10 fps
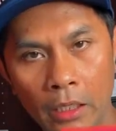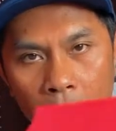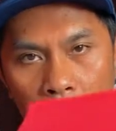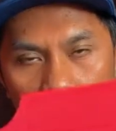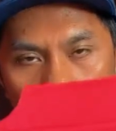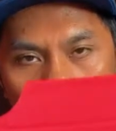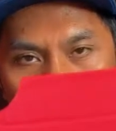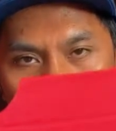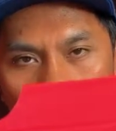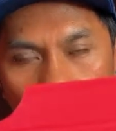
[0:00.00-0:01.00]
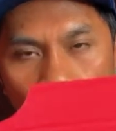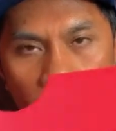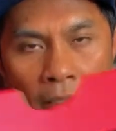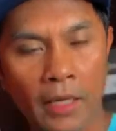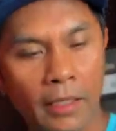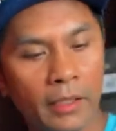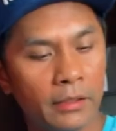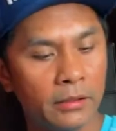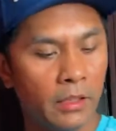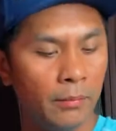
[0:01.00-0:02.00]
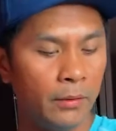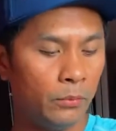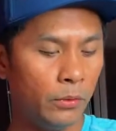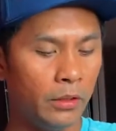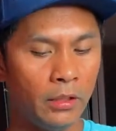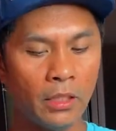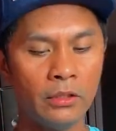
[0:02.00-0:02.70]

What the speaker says: and pick them up for $49.97 with the